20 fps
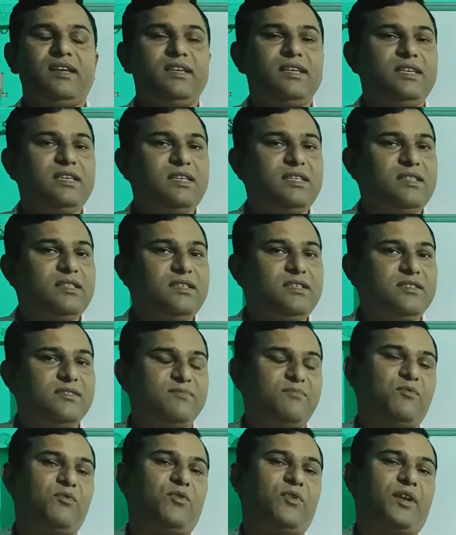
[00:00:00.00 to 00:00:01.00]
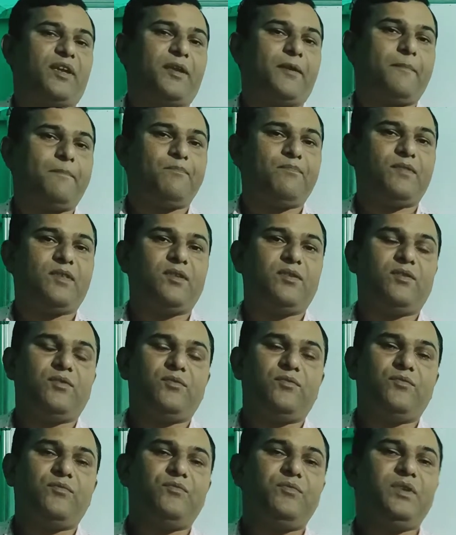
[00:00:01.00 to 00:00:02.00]
In this poem,
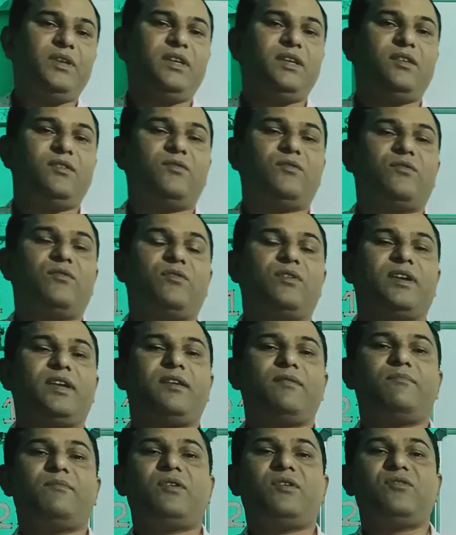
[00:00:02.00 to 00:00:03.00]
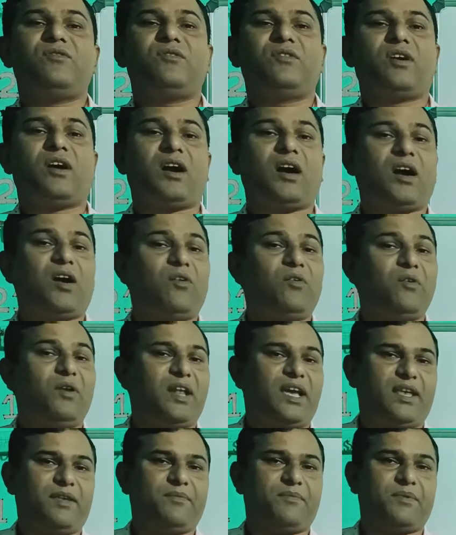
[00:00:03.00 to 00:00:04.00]
we know about
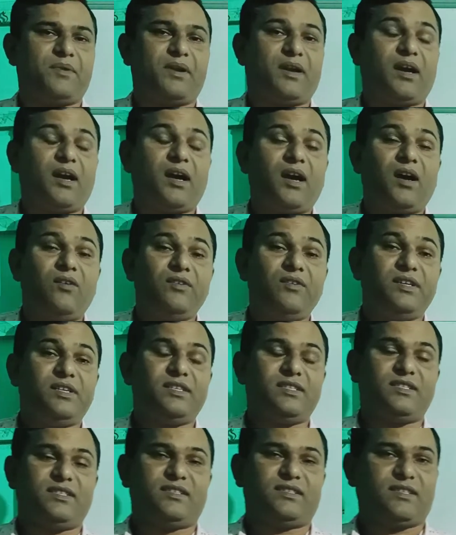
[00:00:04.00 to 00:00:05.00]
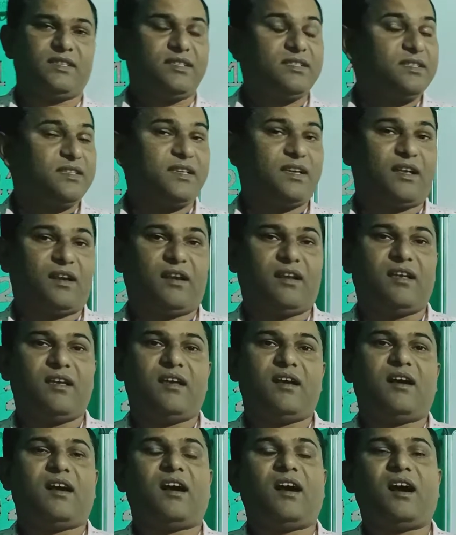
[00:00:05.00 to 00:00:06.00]
how it is essential,
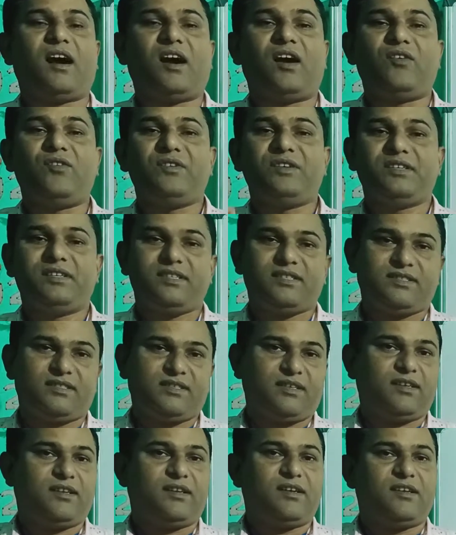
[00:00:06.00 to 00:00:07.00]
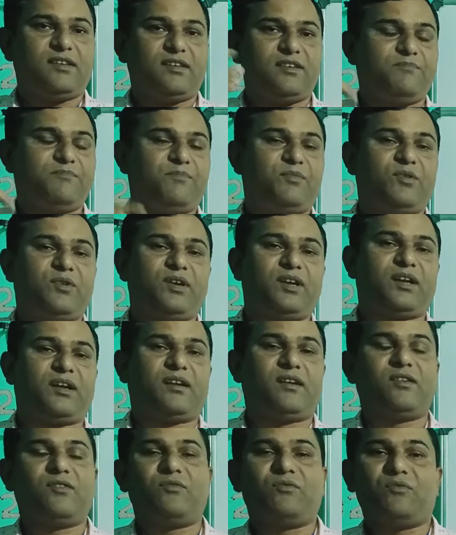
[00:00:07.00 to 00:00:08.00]
how it is important,
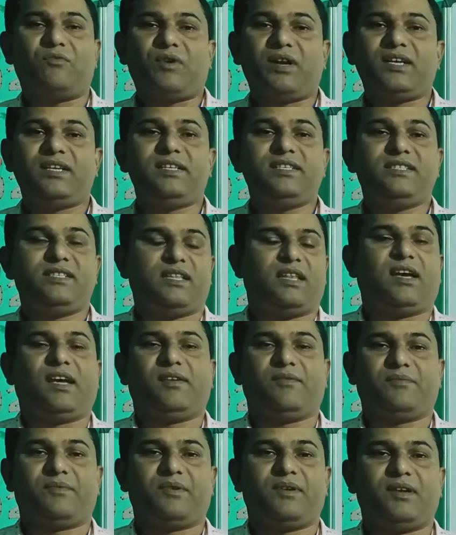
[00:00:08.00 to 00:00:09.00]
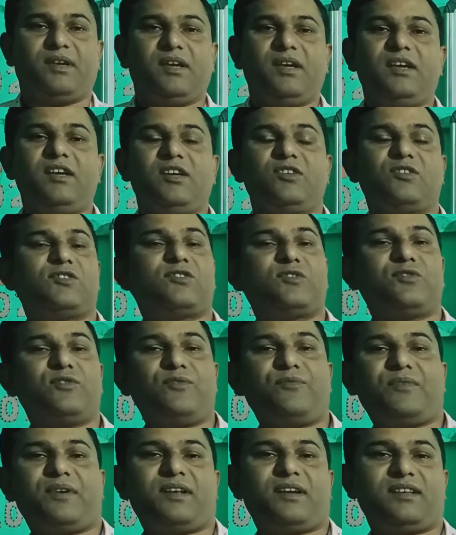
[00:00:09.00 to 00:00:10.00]
what is life. So
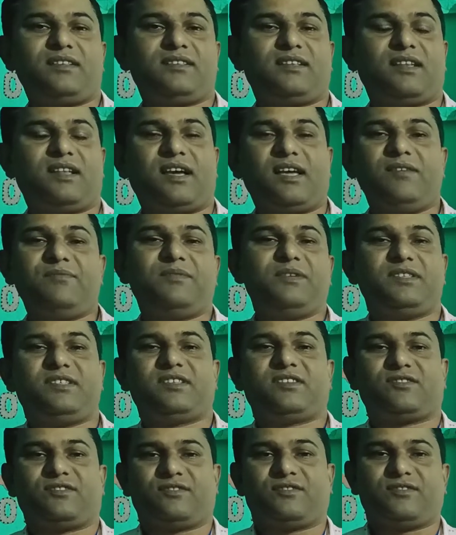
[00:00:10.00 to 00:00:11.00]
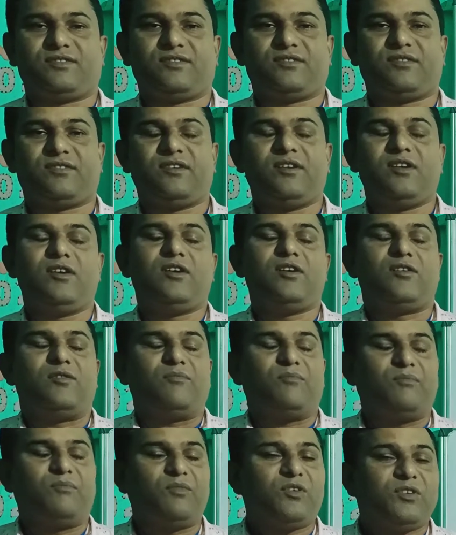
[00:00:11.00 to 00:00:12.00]
far as life is concerned,
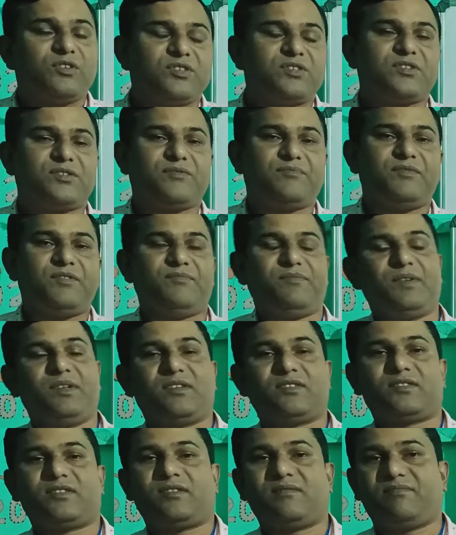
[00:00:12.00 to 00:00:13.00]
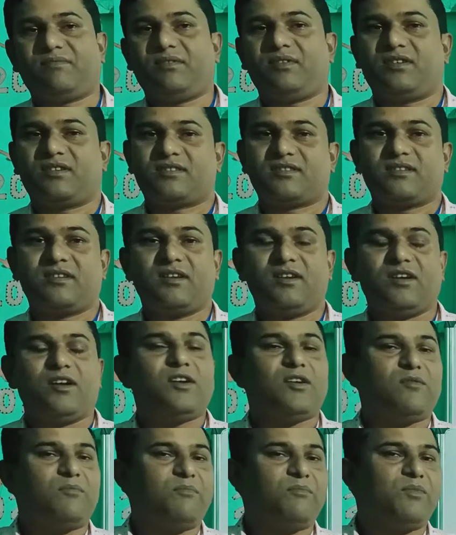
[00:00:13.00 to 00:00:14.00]
most of the philosophers,
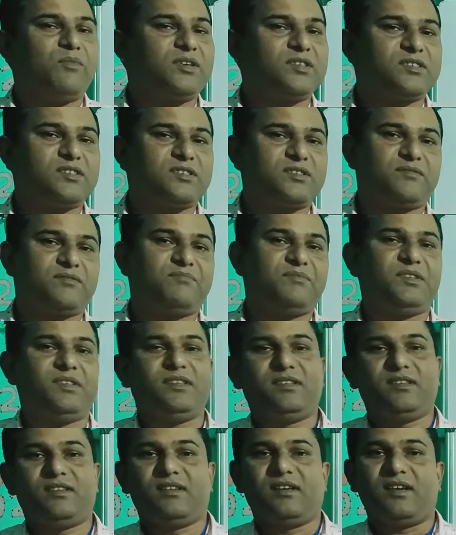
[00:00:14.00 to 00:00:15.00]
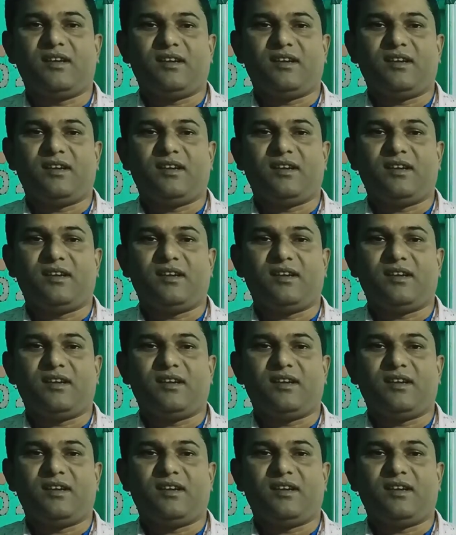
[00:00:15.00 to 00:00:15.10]
most of the